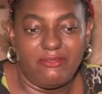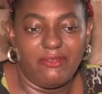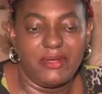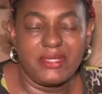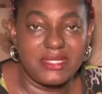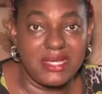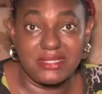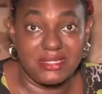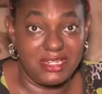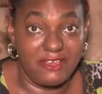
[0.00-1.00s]
for
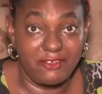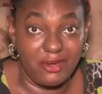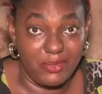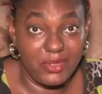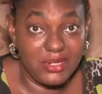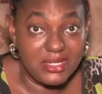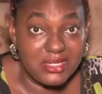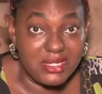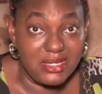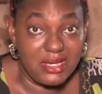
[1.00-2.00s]
instance, the deaf
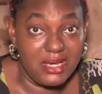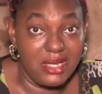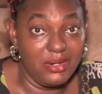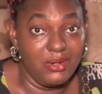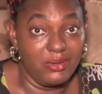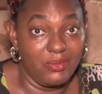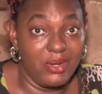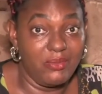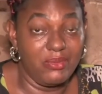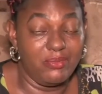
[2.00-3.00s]
community along
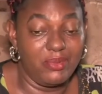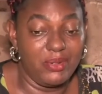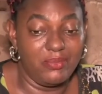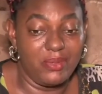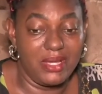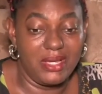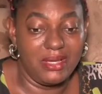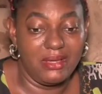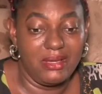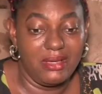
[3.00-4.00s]
when we
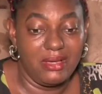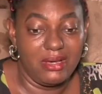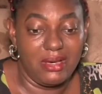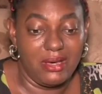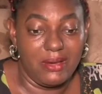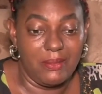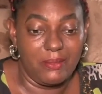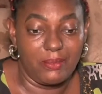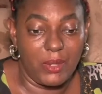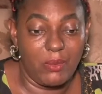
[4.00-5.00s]
prepare,
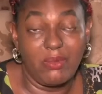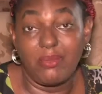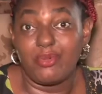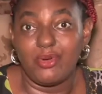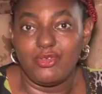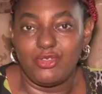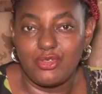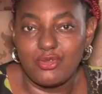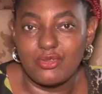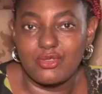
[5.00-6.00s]
when we
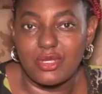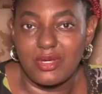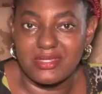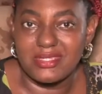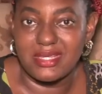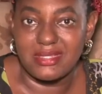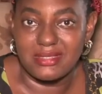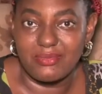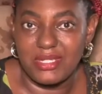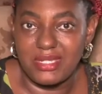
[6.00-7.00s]
produce
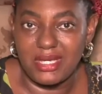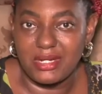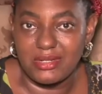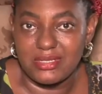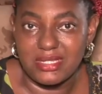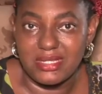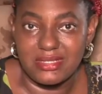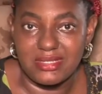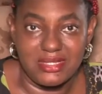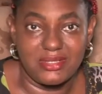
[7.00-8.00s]
content, media
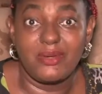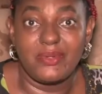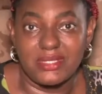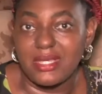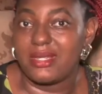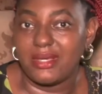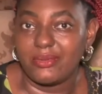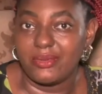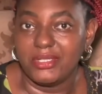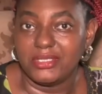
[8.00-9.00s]
content. There's always sign
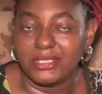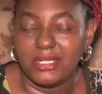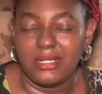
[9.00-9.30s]
language.